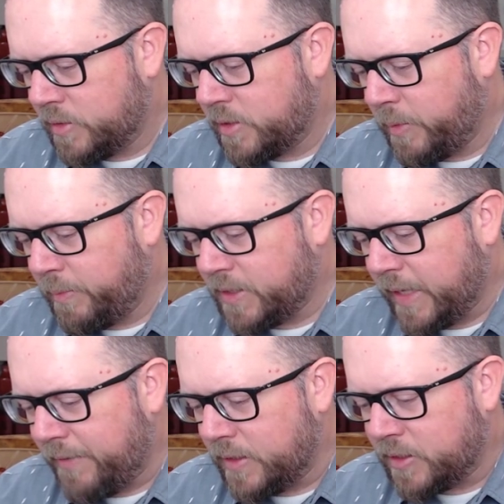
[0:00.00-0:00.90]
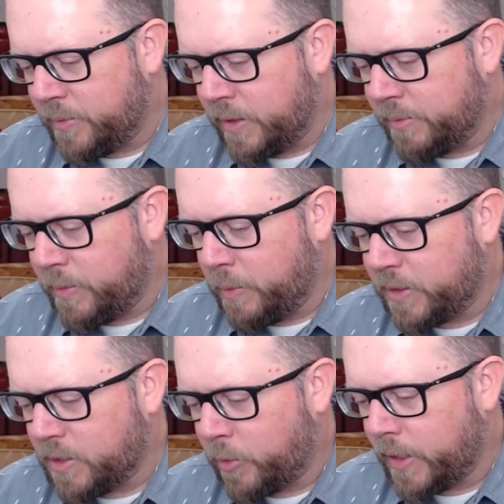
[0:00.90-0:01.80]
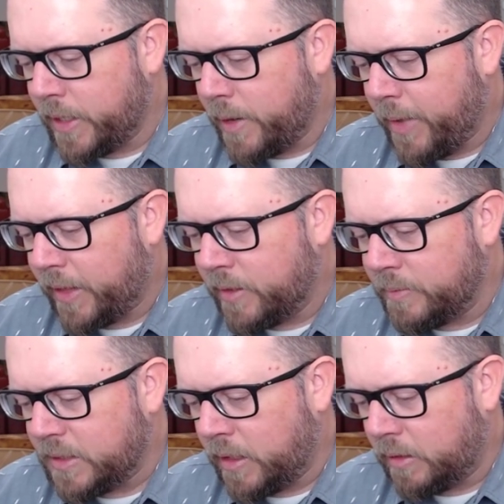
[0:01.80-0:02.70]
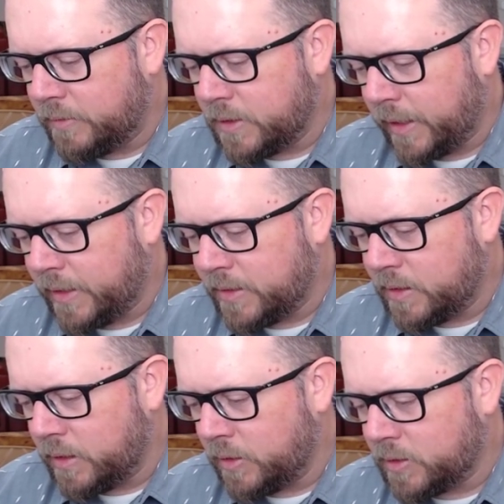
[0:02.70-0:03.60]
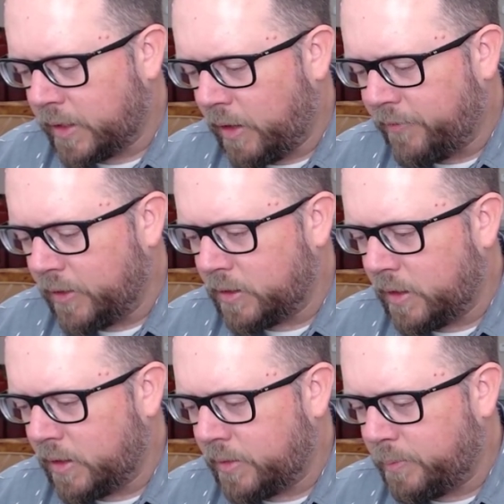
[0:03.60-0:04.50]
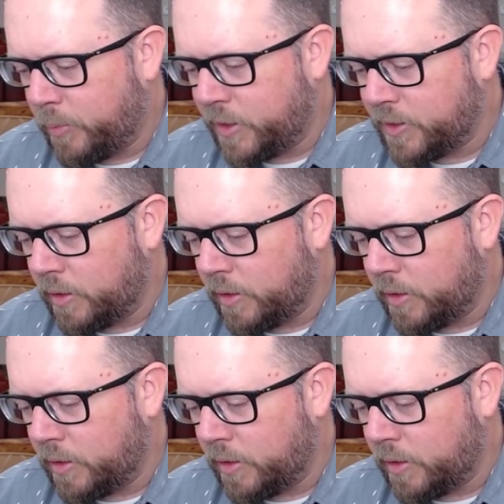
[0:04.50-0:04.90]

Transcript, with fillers: Someone must have gave this to me, and someone must have printed them out themselves. Like it's it looks like off a, a printer.